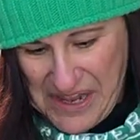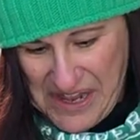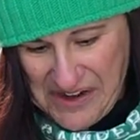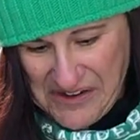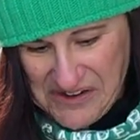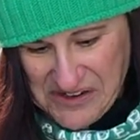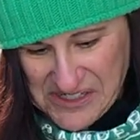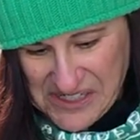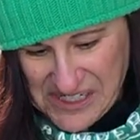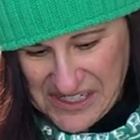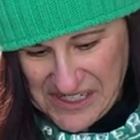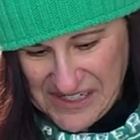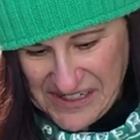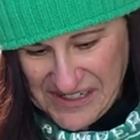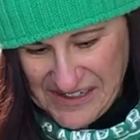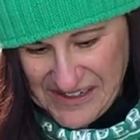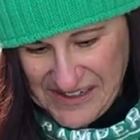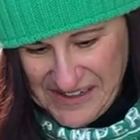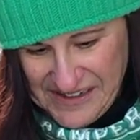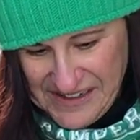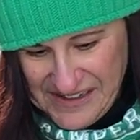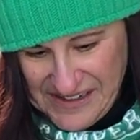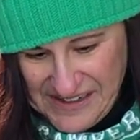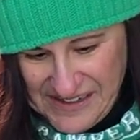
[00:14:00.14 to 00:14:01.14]
out.
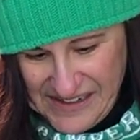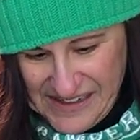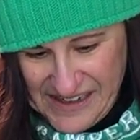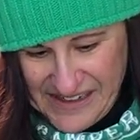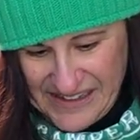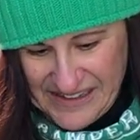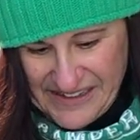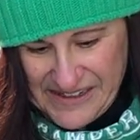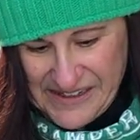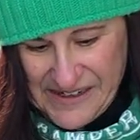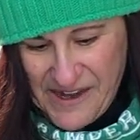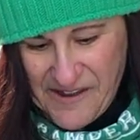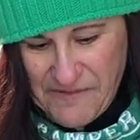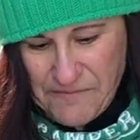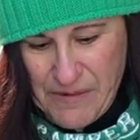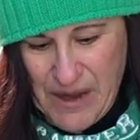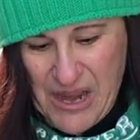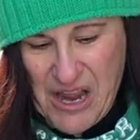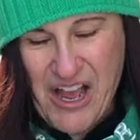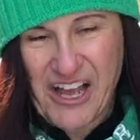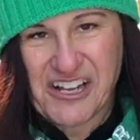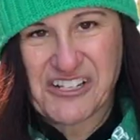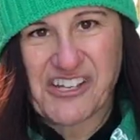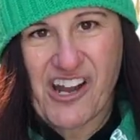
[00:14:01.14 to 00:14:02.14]
I cleaned off
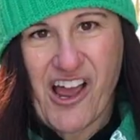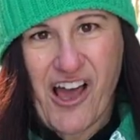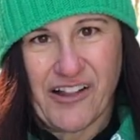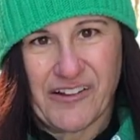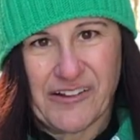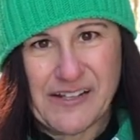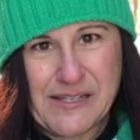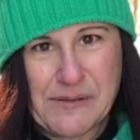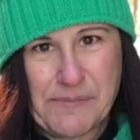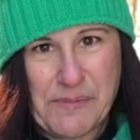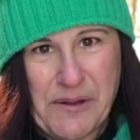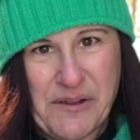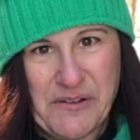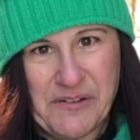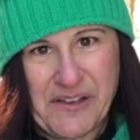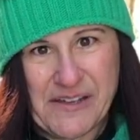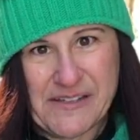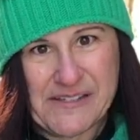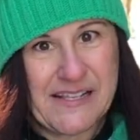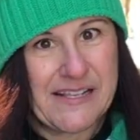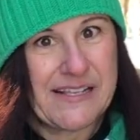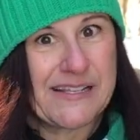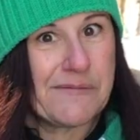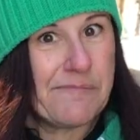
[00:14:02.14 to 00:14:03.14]
my hot chocolate spoon
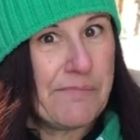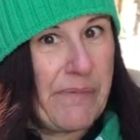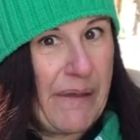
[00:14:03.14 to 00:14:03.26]
because it's